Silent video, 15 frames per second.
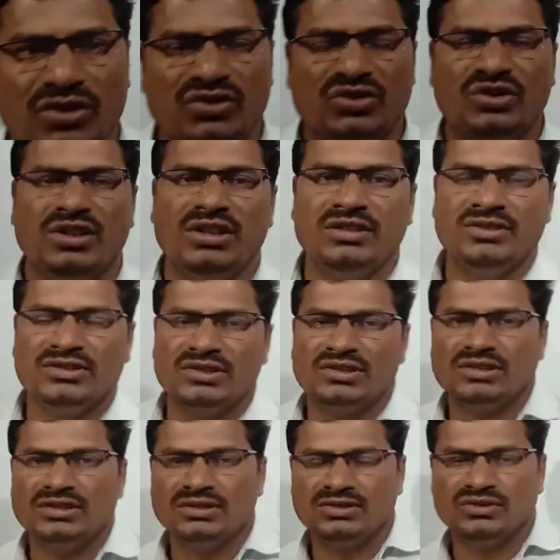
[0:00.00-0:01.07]

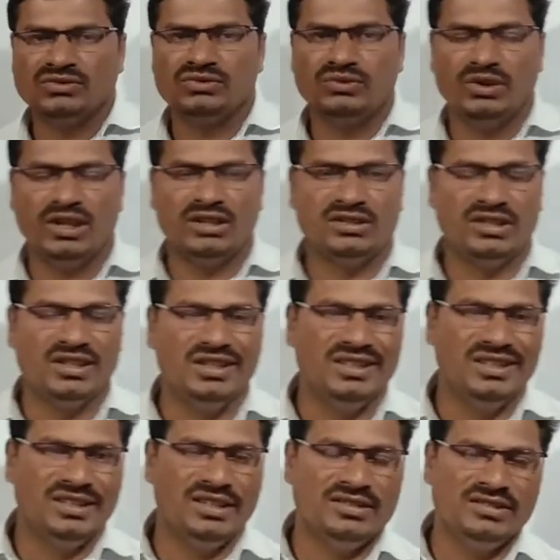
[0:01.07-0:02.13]
Students, we are
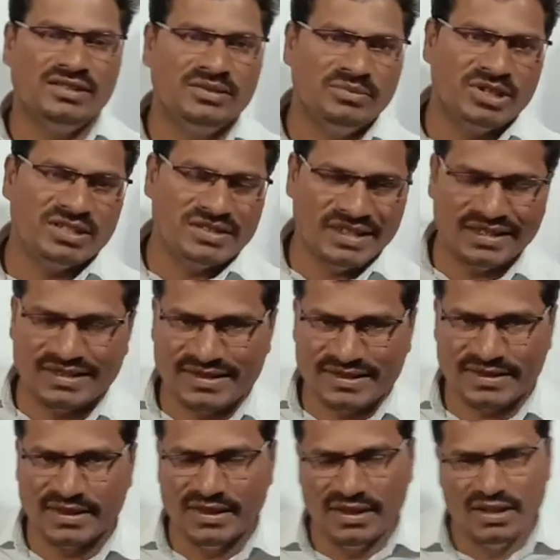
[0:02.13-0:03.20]
studying lesson number
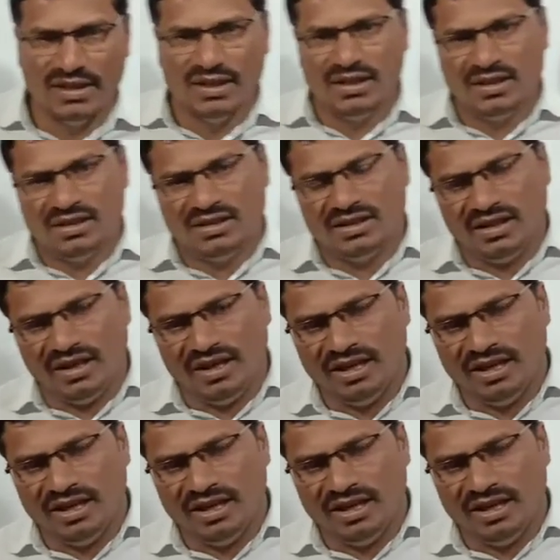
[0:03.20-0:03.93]
6,